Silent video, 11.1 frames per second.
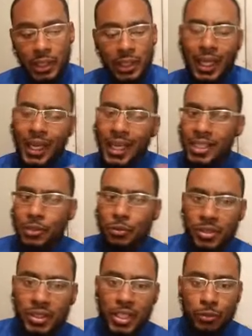like I did with
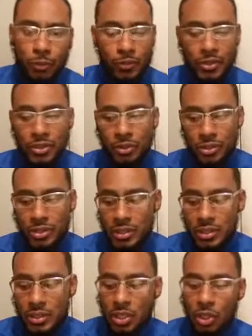the keyword research.
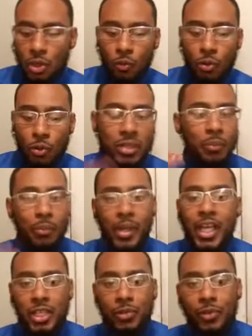Is what are the
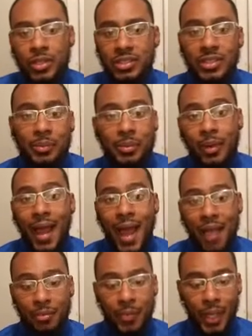main questions that people
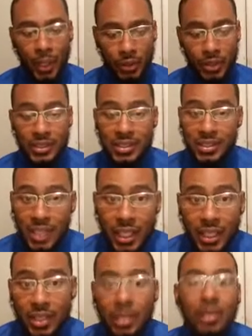have about
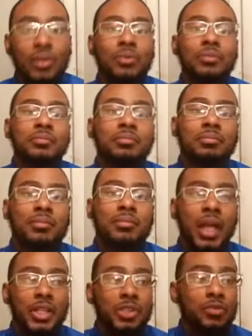selling a home?
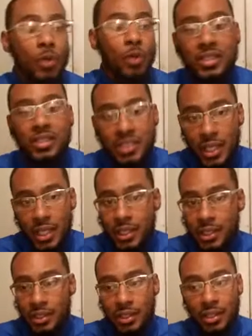Like you want to check
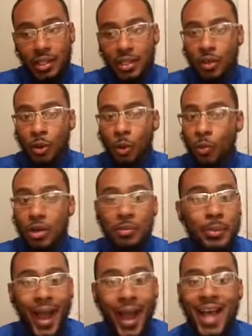what are
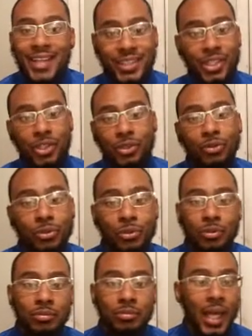people asking Google
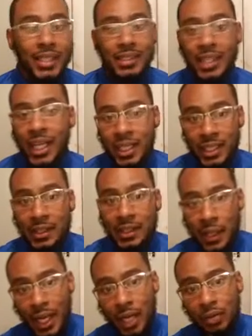like day in day
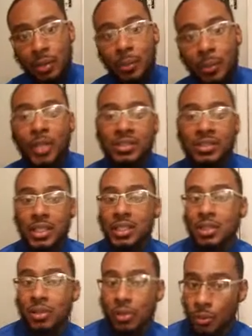out about selling
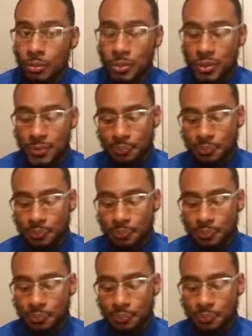their homes.